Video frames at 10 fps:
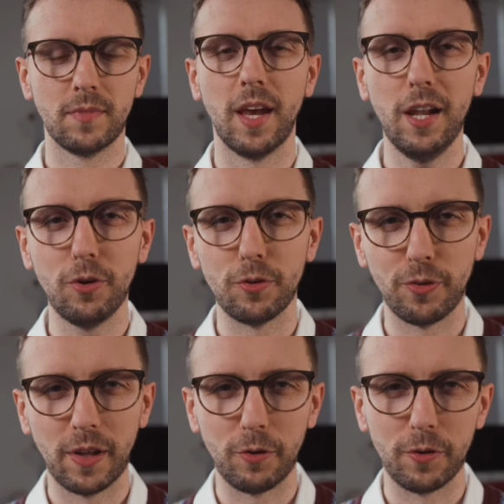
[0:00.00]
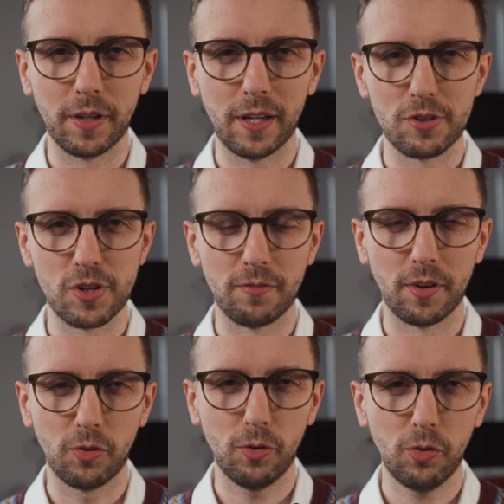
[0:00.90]
Hello fellow intelligent
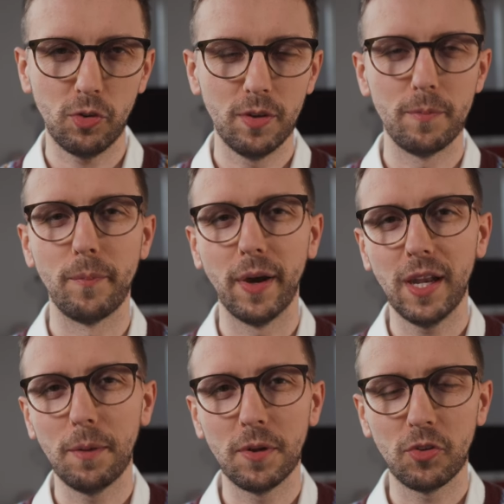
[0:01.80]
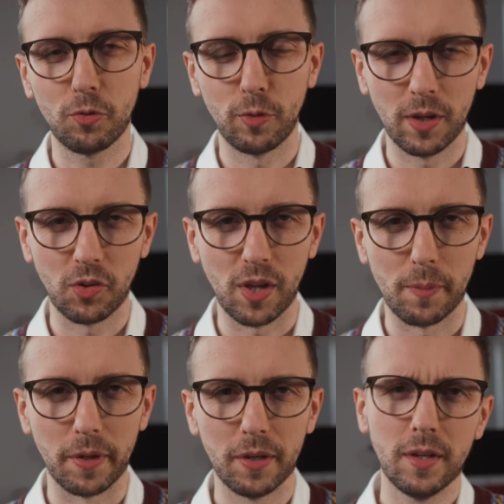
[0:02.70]
investors, my name is René
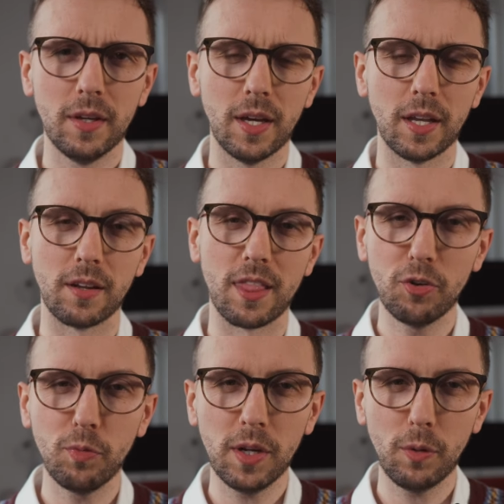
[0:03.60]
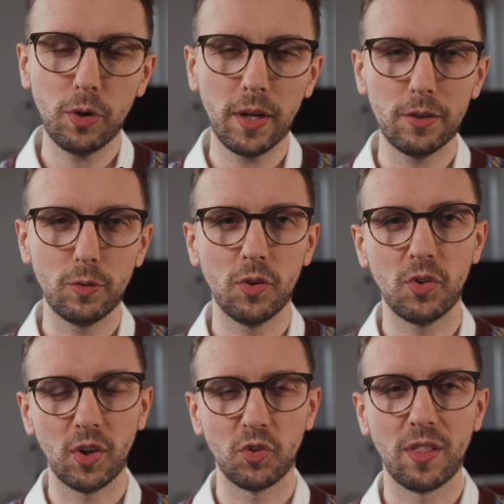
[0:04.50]
Sellmann and in this video I would like to
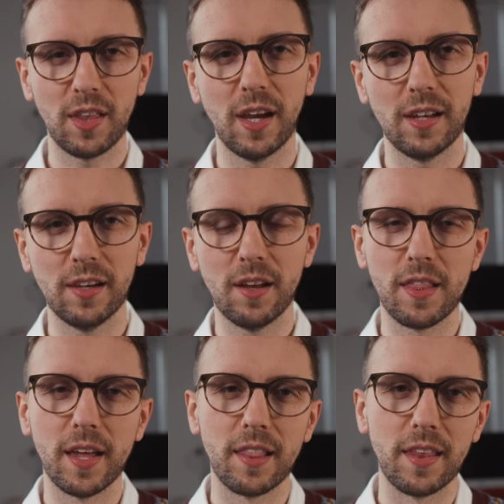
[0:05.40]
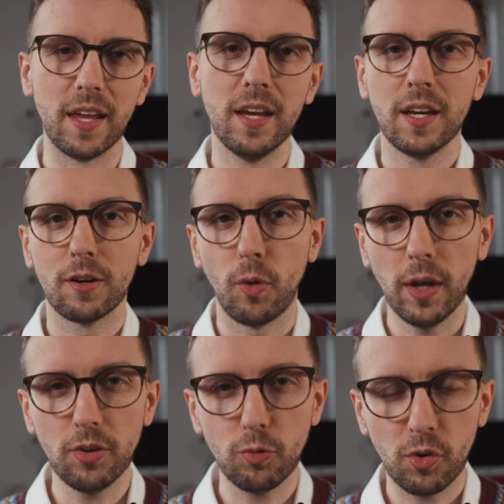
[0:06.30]
discuss the idea that the
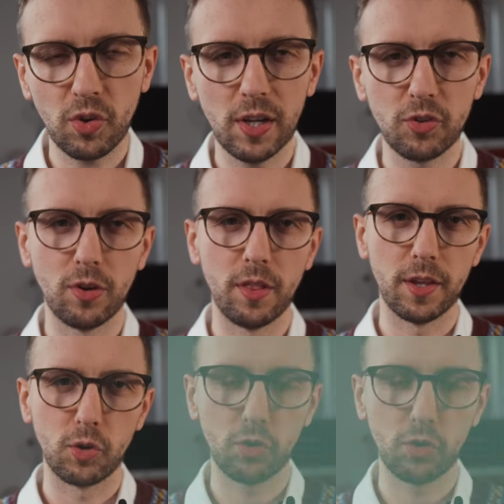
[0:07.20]
greatest results on the